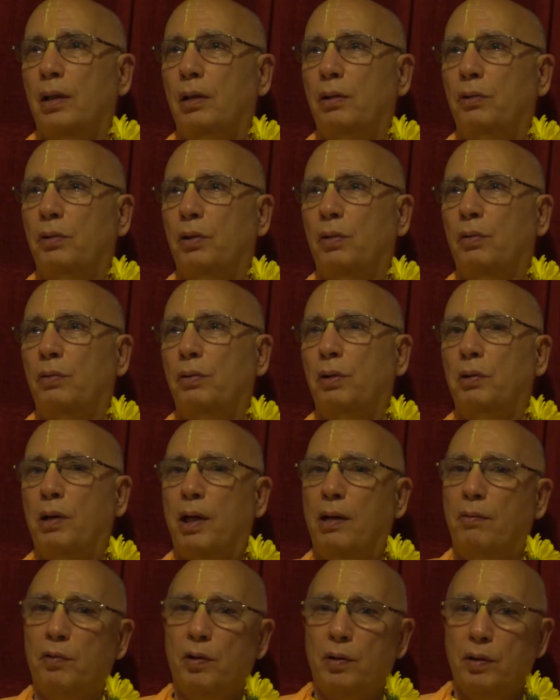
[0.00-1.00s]
You know,
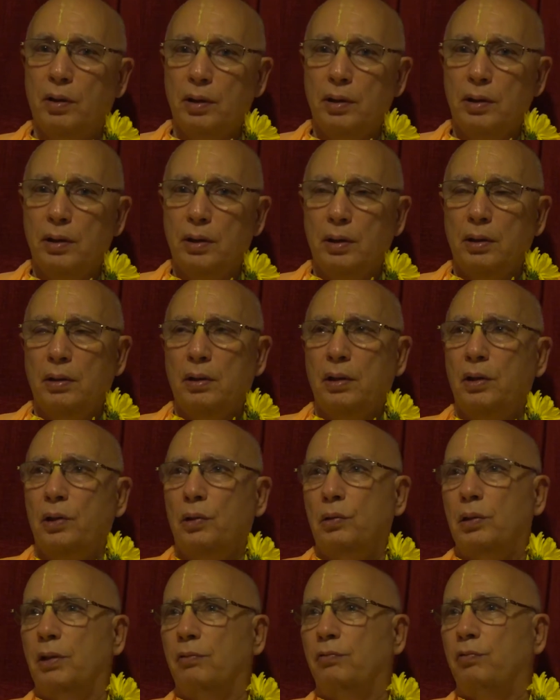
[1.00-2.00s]
you
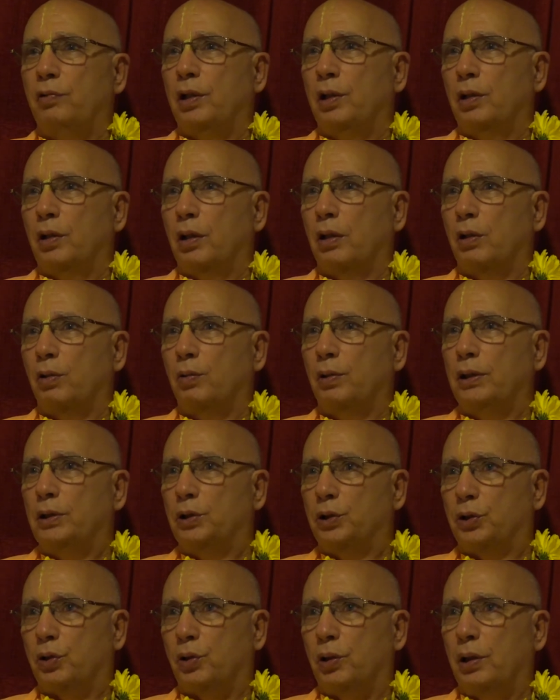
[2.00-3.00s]
live near Green
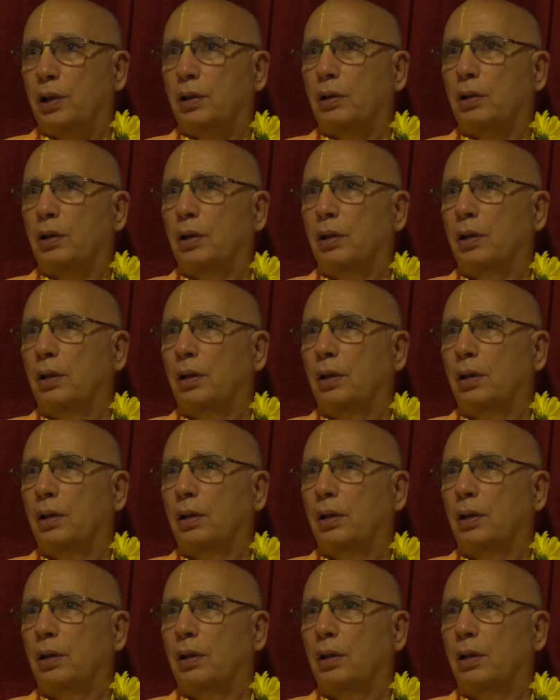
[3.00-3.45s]
Street?